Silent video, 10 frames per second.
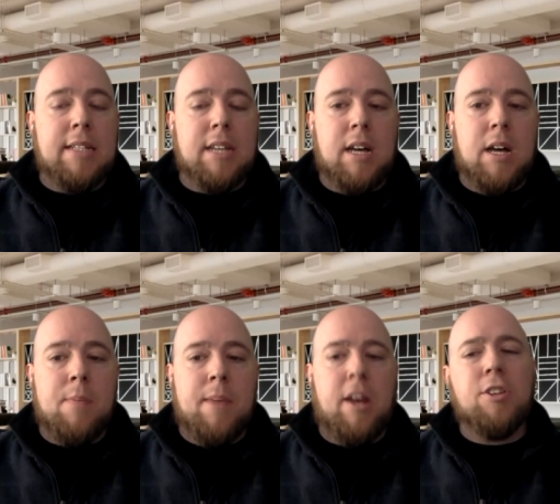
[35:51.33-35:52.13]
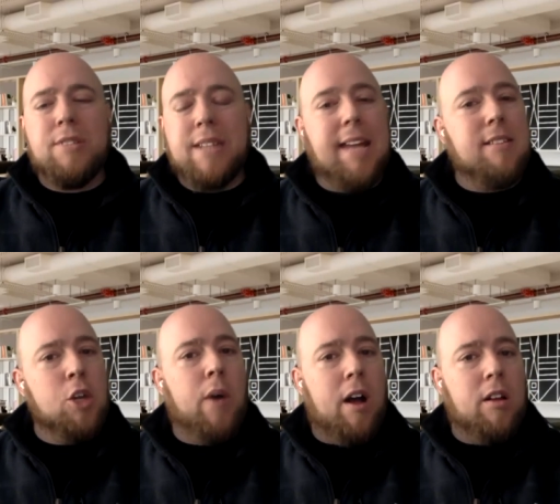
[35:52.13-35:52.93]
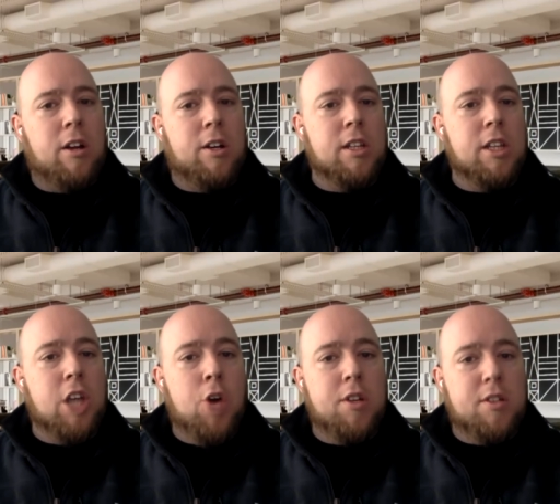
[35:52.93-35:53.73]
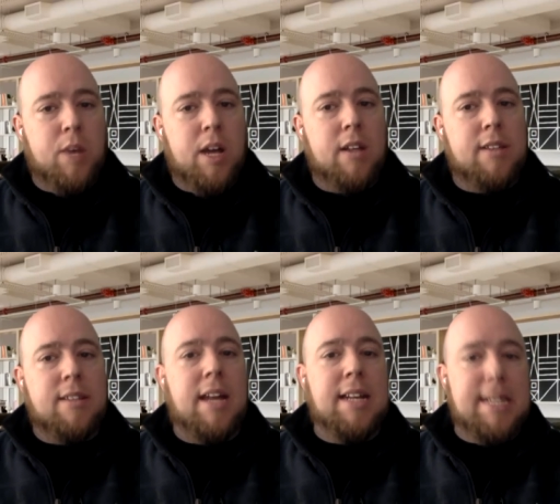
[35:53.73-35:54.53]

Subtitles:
And it also takes a little while longer to load as well.